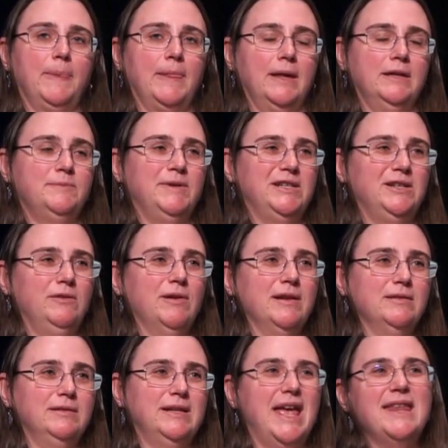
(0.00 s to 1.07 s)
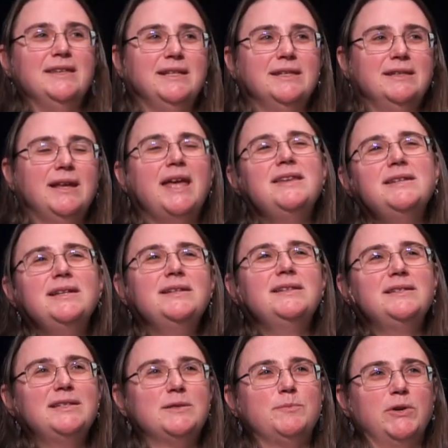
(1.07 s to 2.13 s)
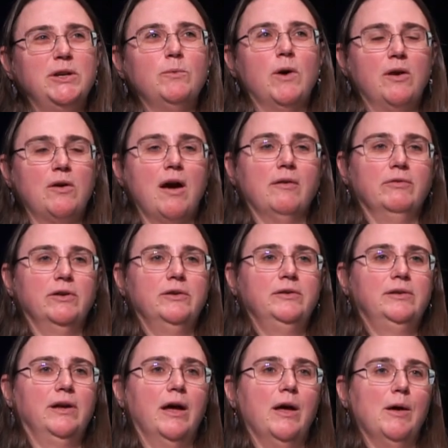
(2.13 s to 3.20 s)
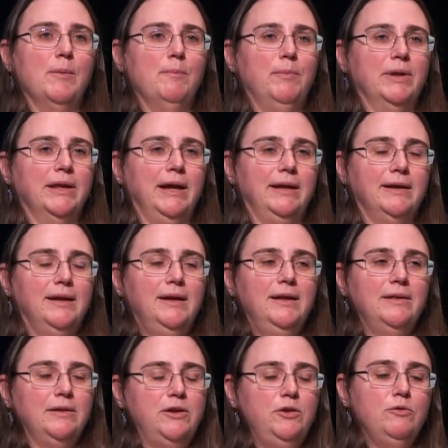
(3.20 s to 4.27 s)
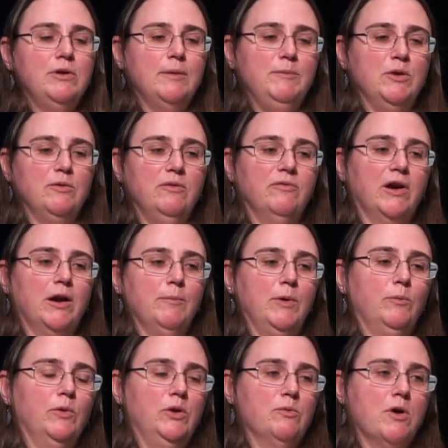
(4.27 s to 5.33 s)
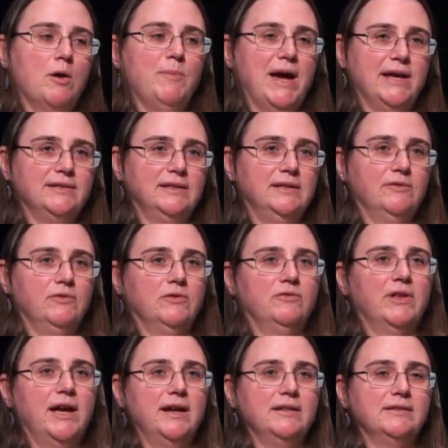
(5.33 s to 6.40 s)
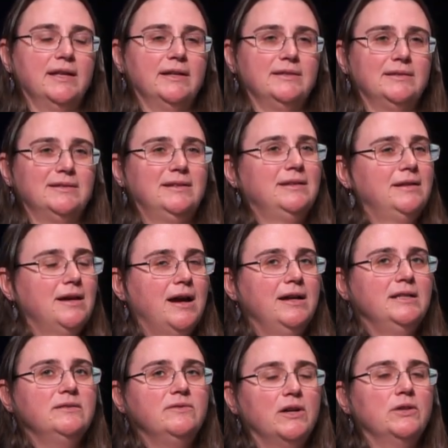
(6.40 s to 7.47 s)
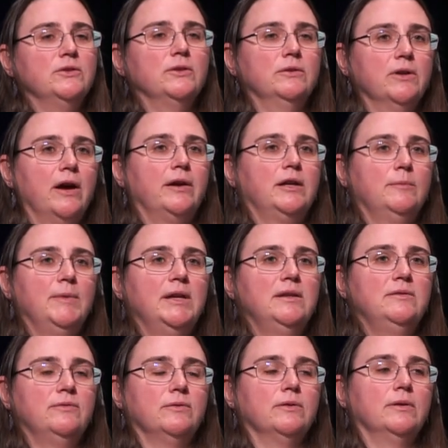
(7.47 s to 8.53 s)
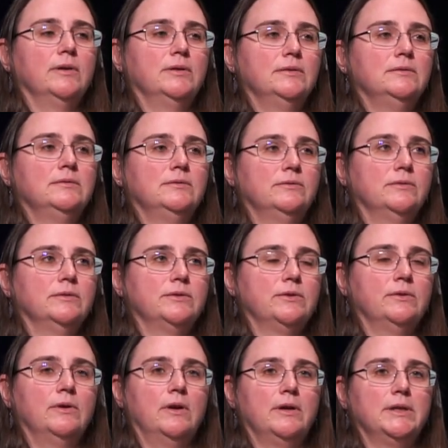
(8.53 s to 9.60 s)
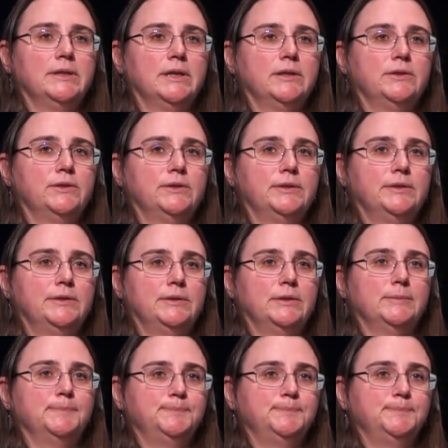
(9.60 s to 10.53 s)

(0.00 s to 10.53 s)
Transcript: Especially around endianness is pretty well covered, but the QEMU environment where you are passing different flags, that's kind of under-documented for certain architectures. So,